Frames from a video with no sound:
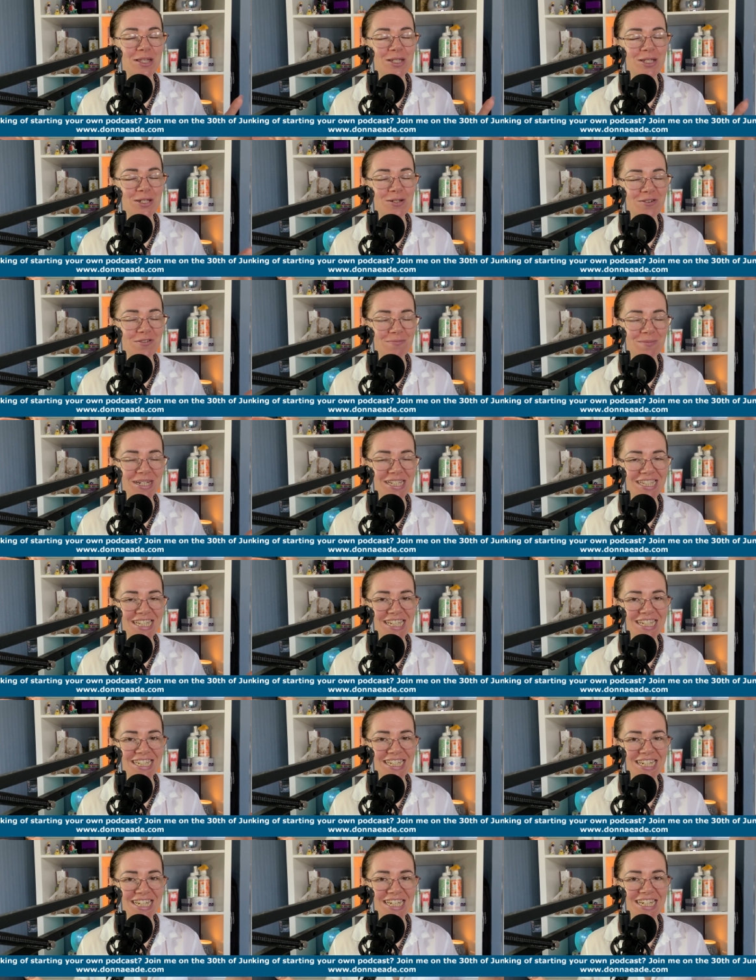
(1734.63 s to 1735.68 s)
2 of my
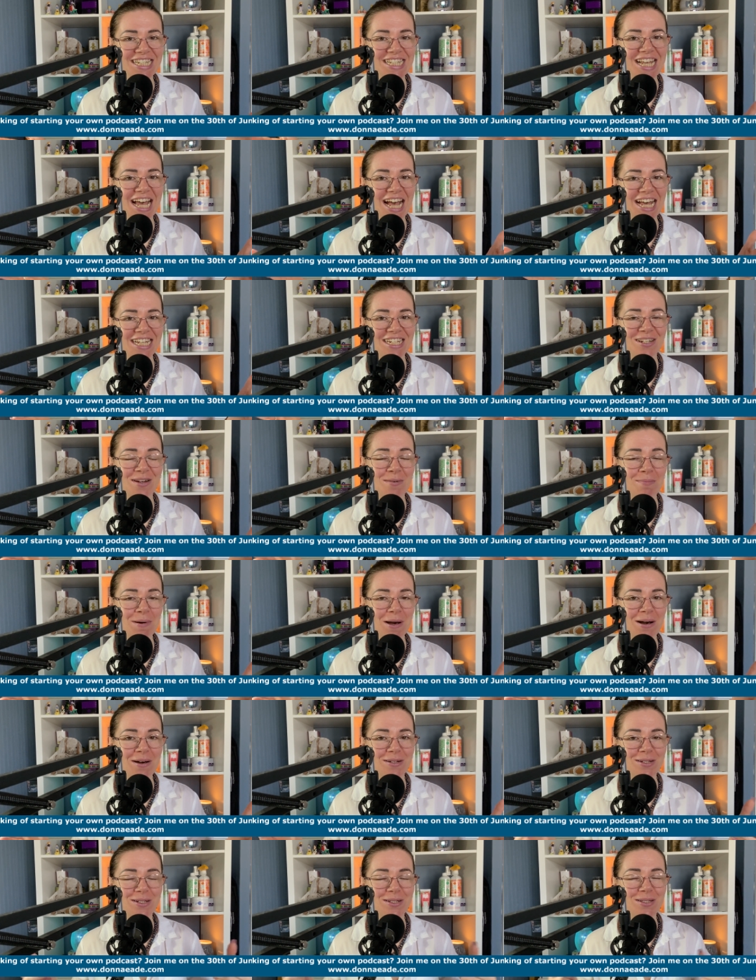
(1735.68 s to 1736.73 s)
sisters and our
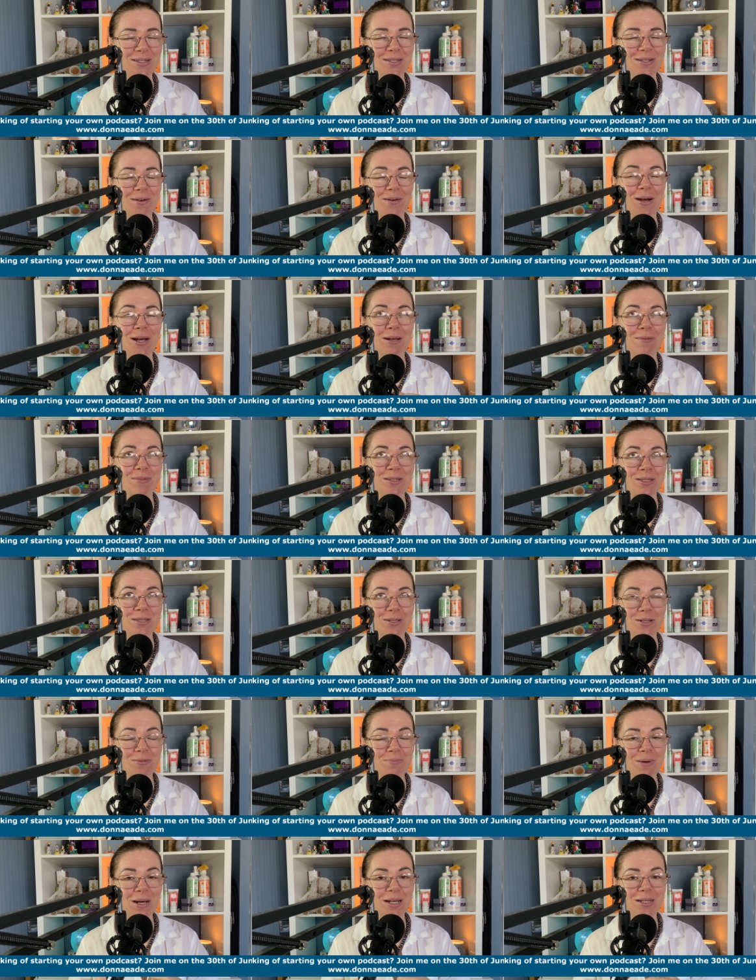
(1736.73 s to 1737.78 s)
partners. So I am
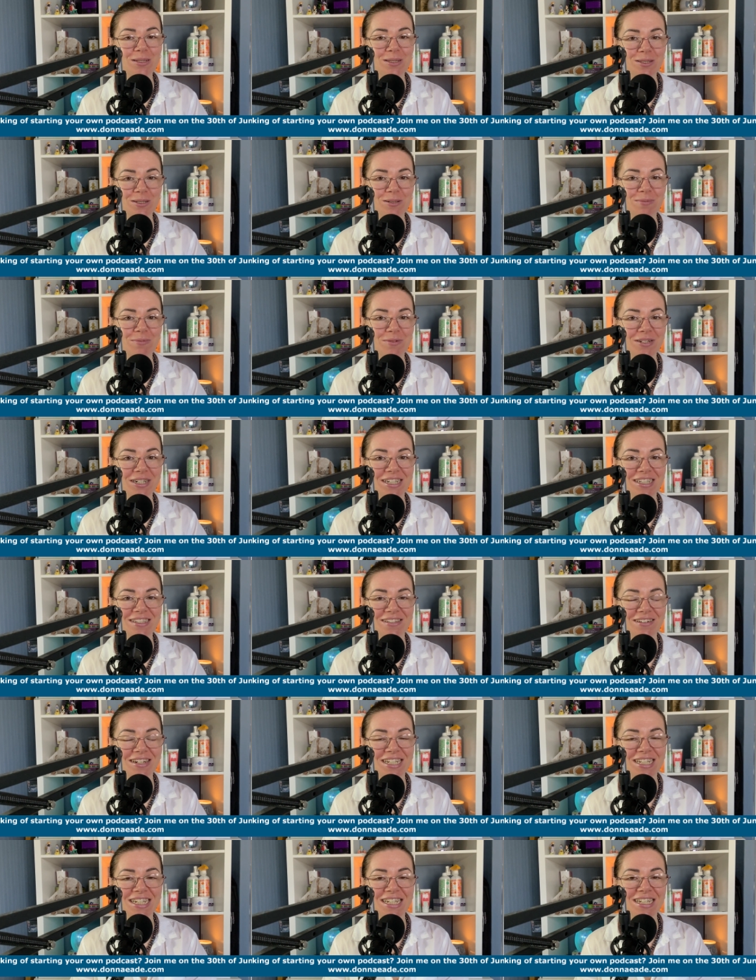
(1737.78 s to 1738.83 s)
super
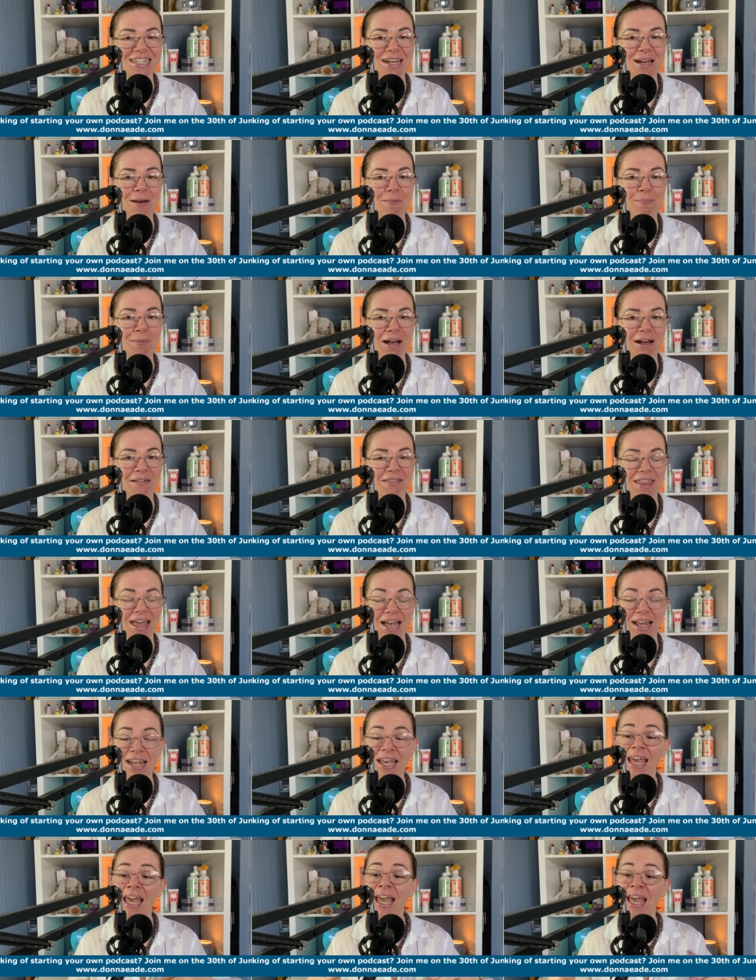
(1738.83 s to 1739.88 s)
excited about that.
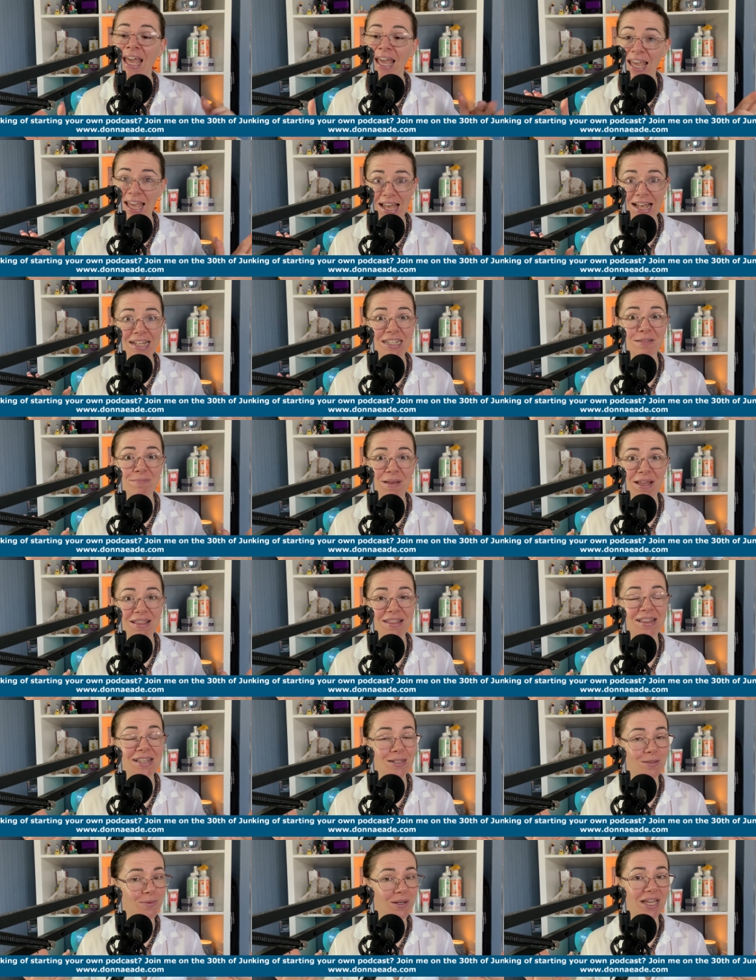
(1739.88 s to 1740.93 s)
It has meant
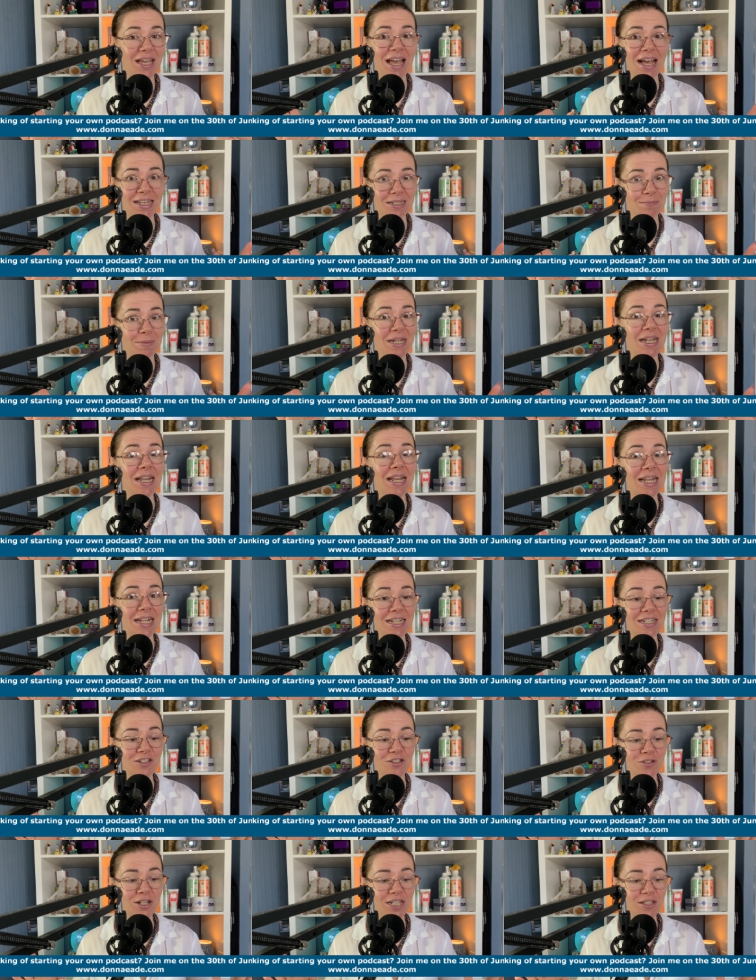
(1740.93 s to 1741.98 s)
this week has been a little
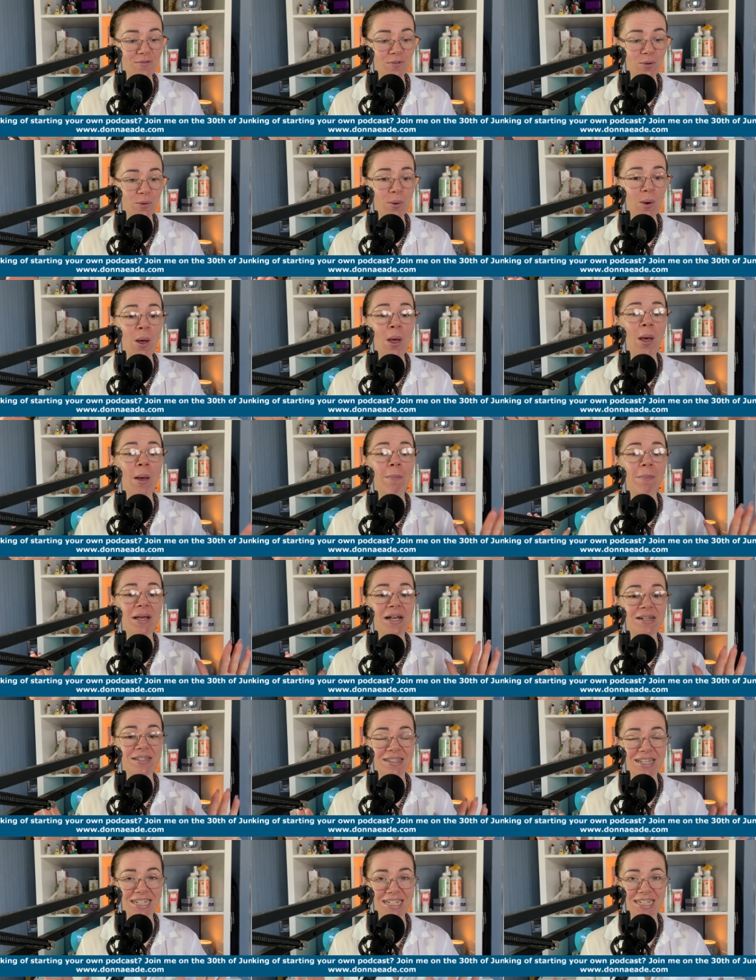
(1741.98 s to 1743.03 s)
stressful
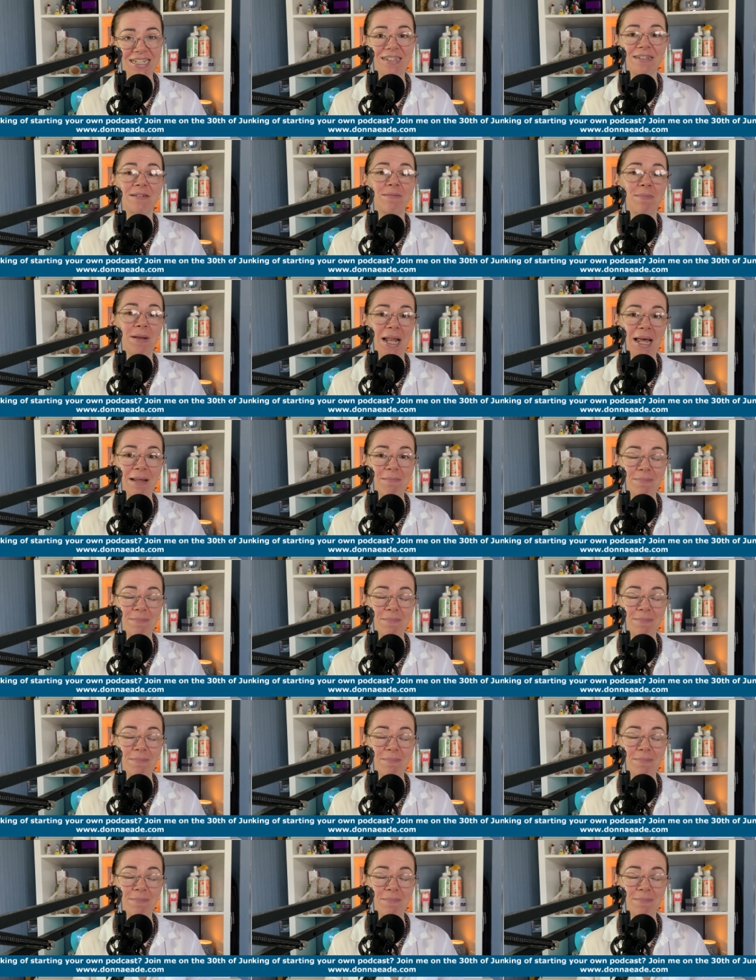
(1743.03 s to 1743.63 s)
because I didn't plan